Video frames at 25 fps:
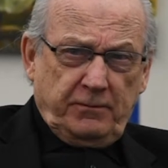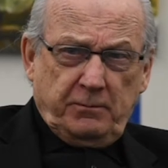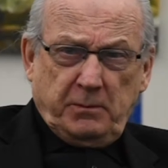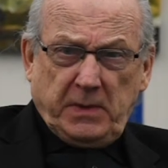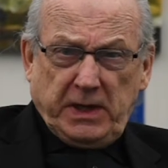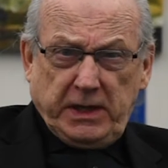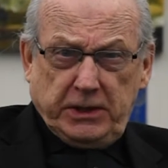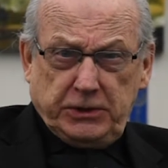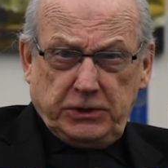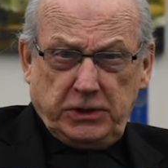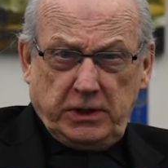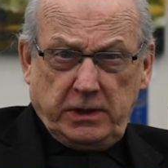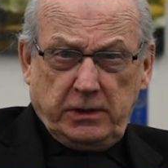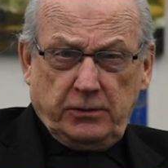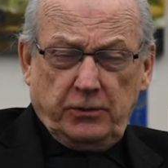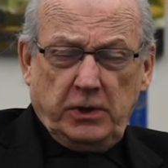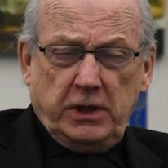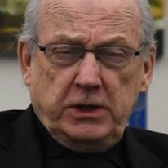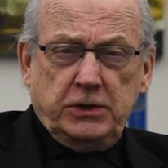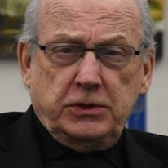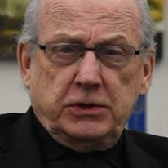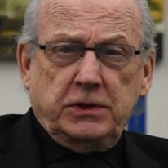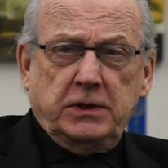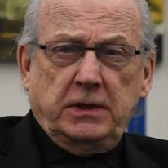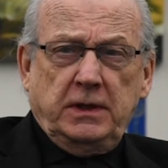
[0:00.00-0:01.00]
of my
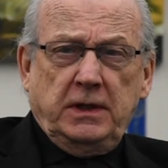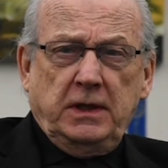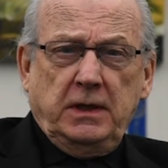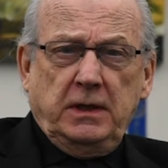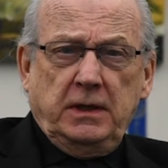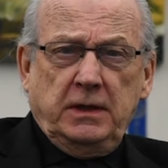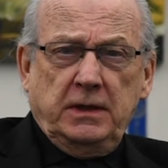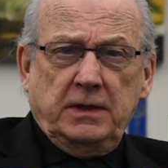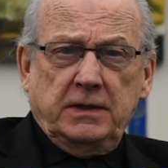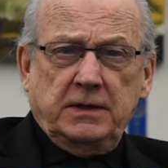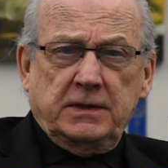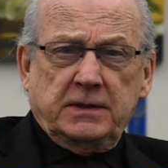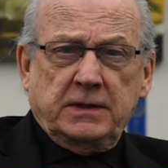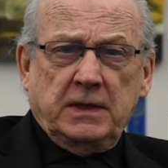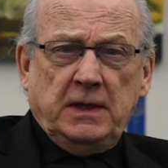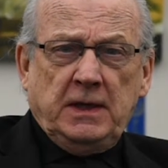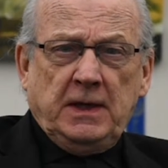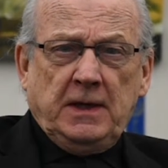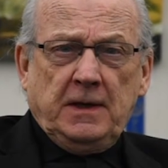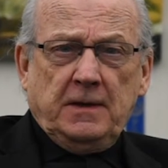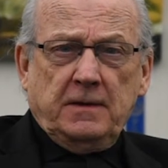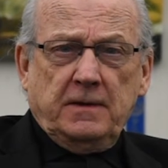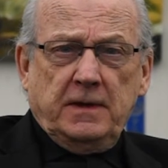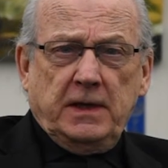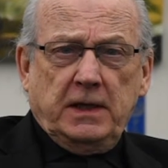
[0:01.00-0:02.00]
generation is
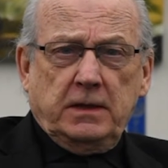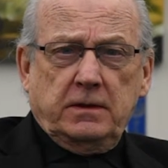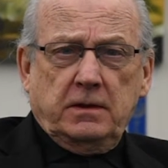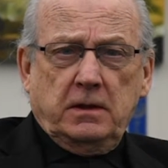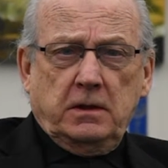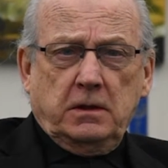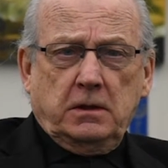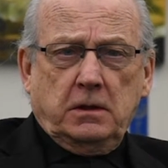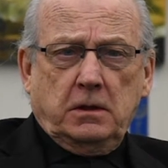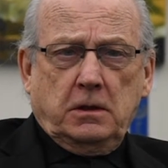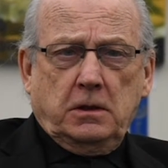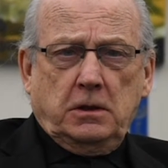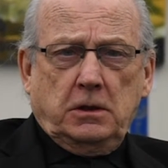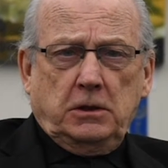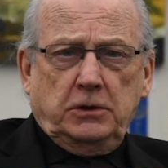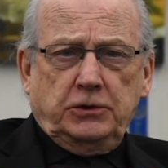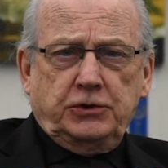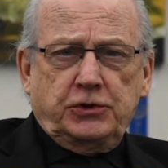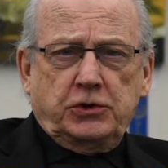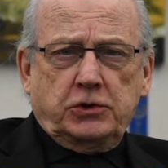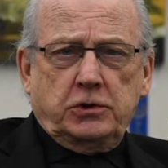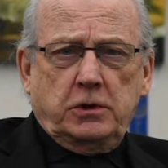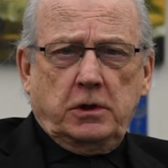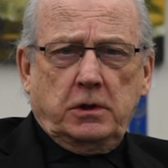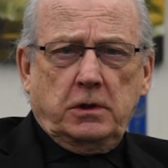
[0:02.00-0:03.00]
that the
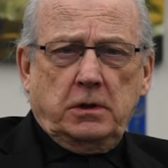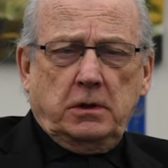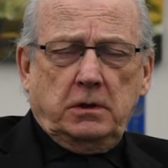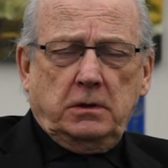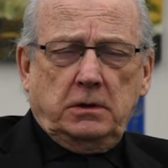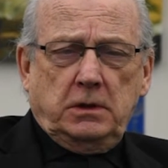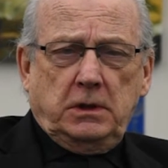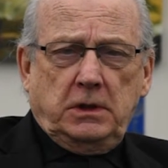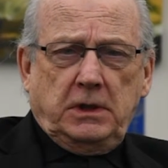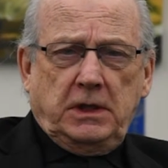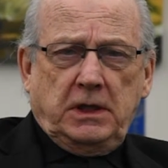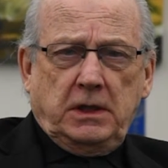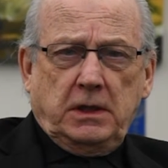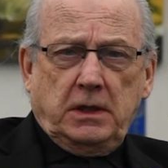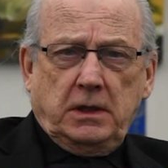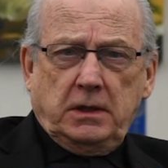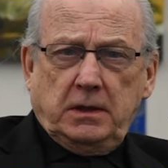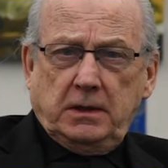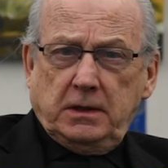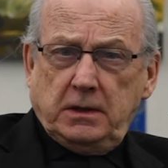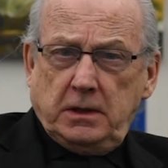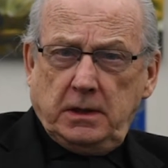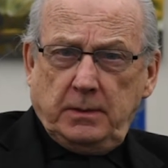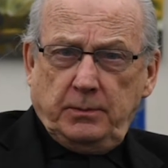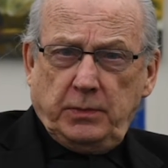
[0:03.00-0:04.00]
culture
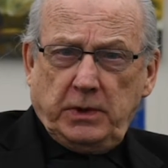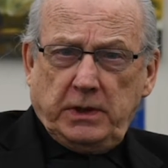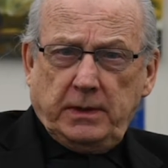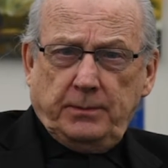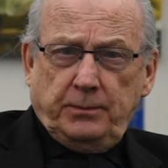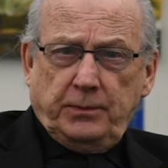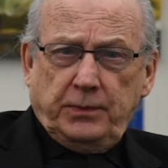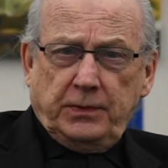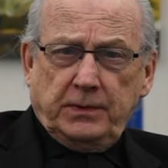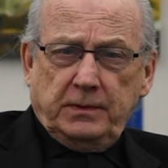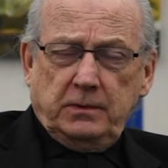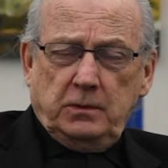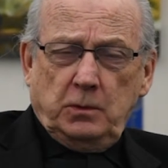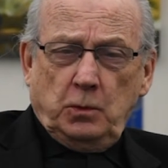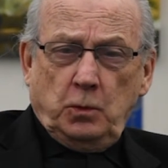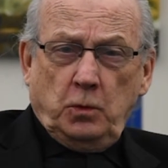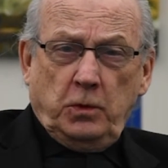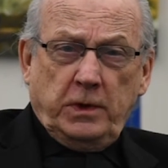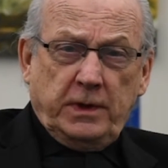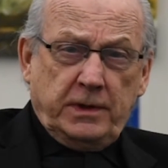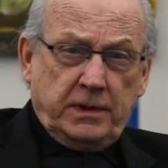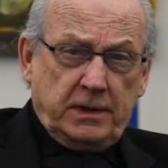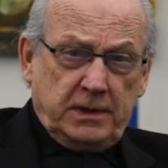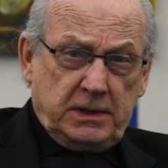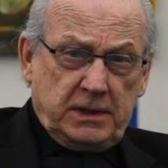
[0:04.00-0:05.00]
can't keep up
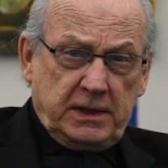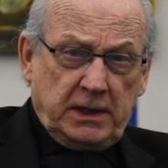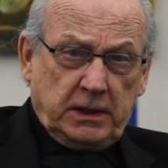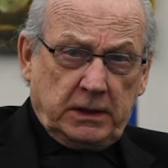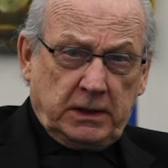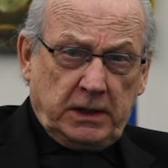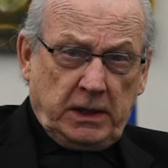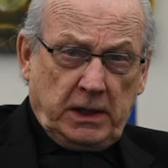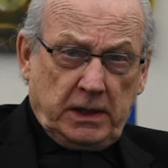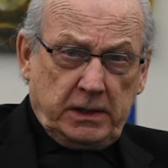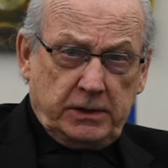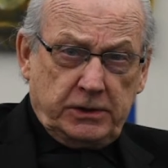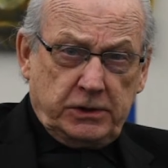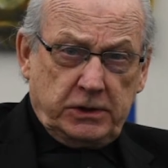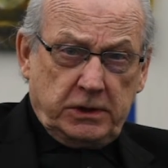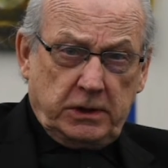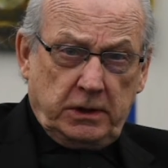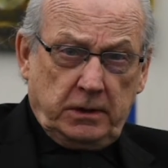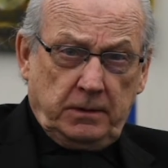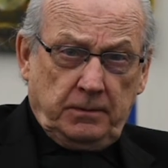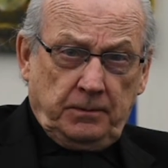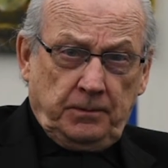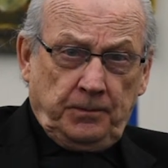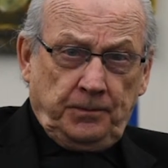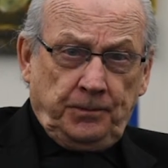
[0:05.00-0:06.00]
with the technology,
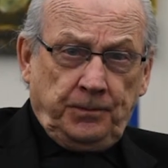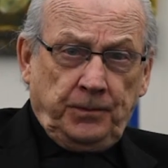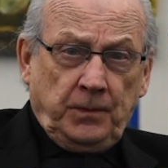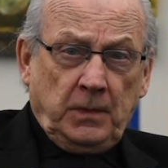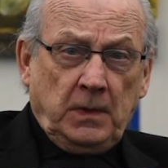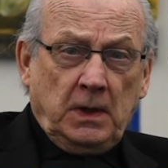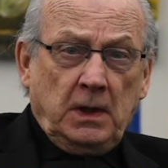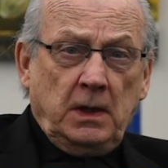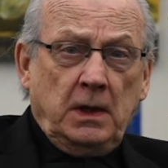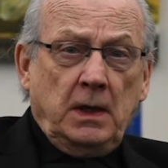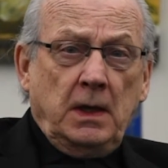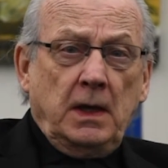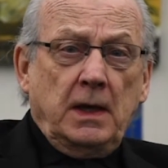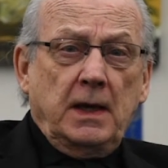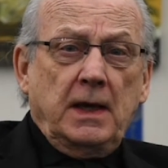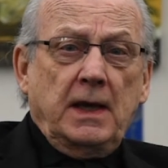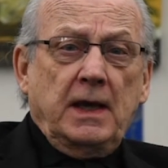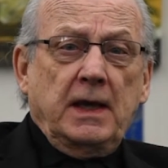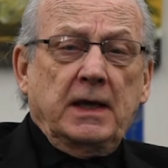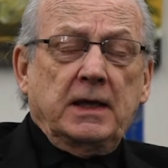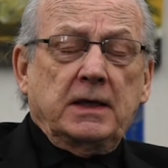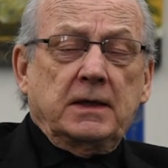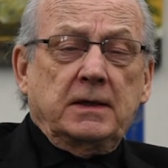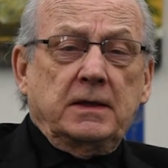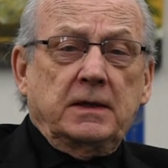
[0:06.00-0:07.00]

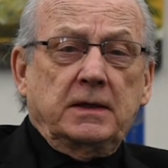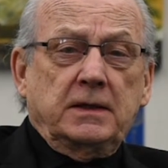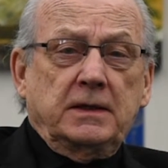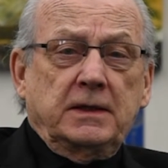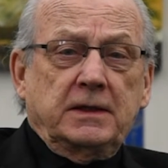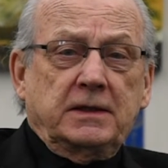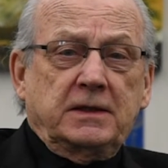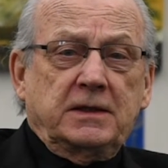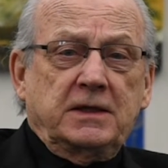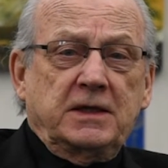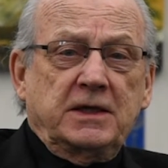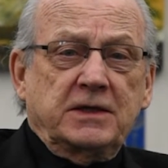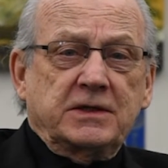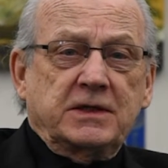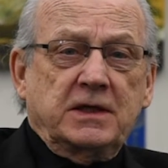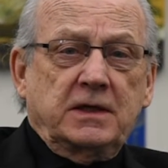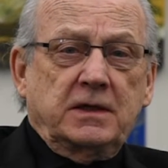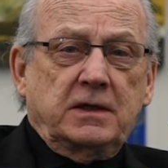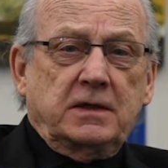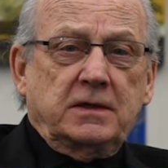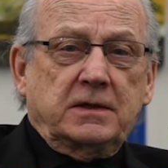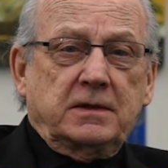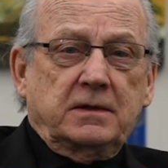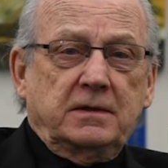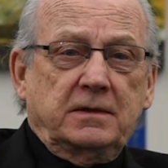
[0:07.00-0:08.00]
and it
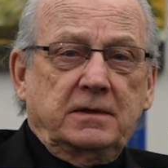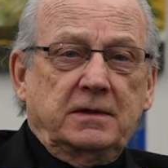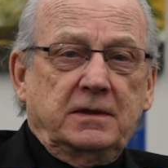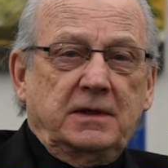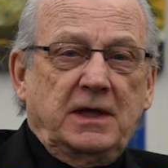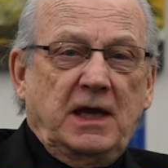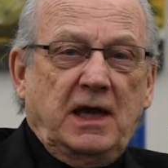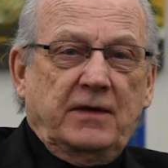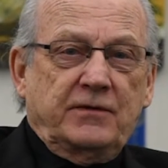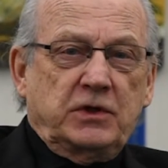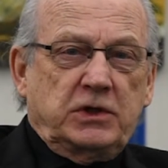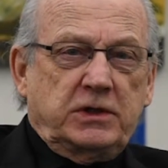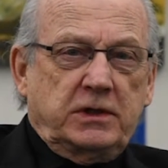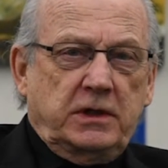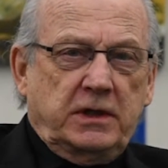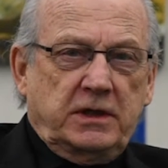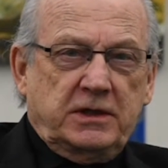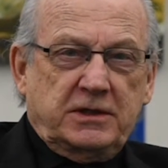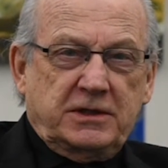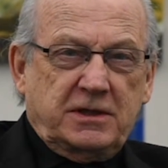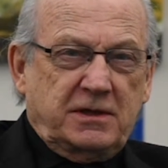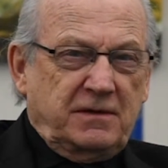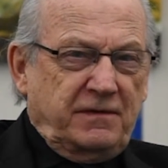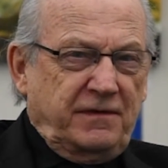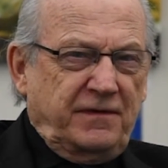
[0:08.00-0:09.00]
doesn't have a
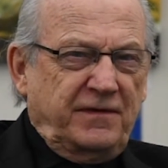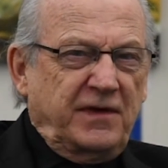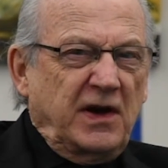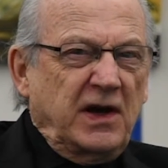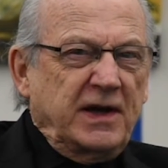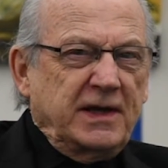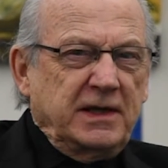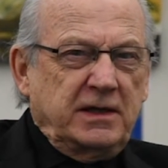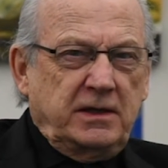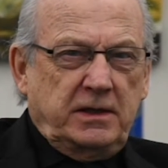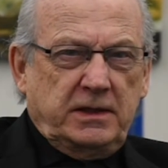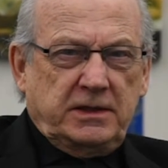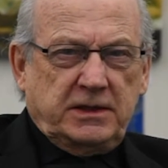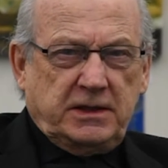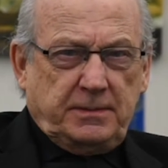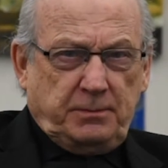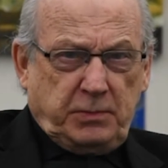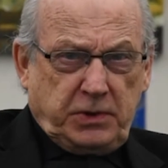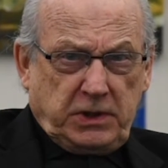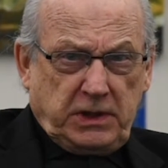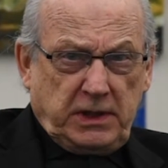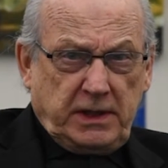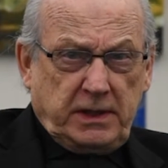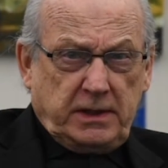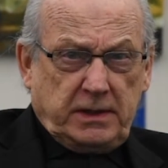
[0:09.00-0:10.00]
chance to find its
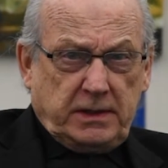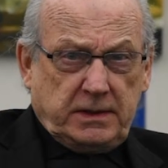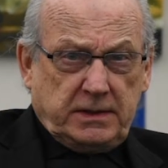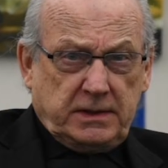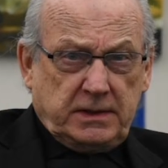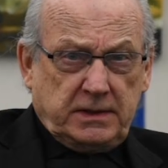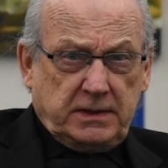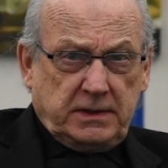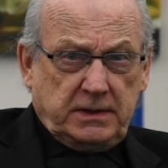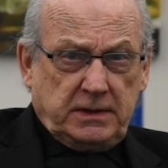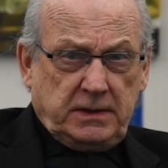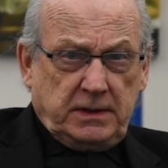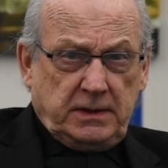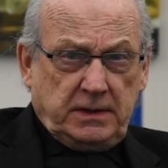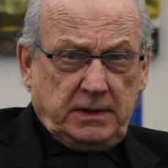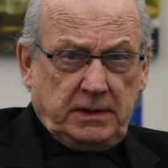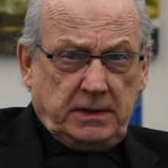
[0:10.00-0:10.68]
place.